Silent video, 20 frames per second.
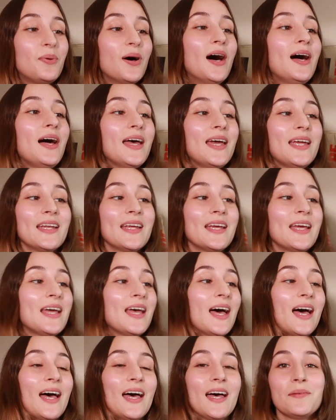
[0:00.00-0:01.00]
but,
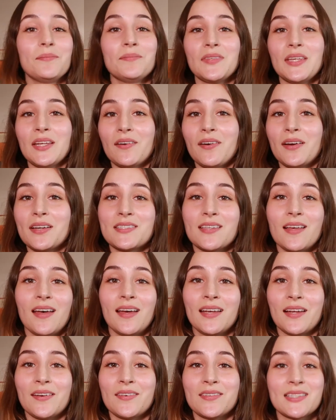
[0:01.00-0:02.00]
I saw it
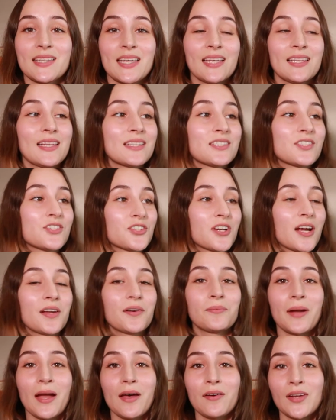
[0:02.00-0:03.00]
and I was like, let's try to
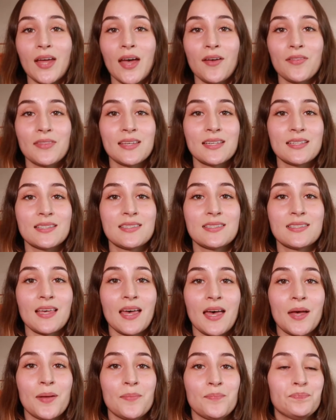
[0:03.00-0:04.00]
round out this
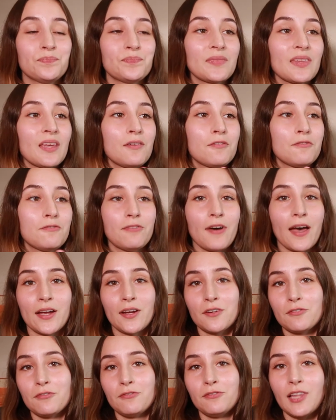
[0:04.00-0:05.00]

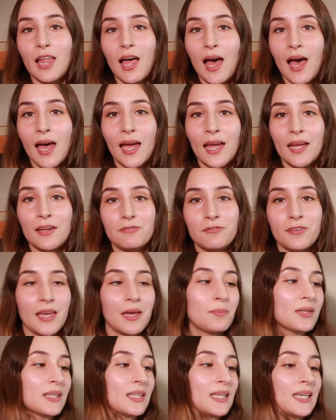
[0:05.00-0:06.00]
Firefly
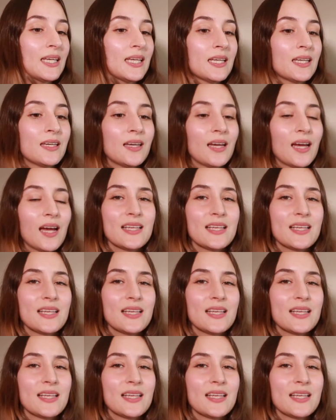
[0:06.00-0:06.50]
family.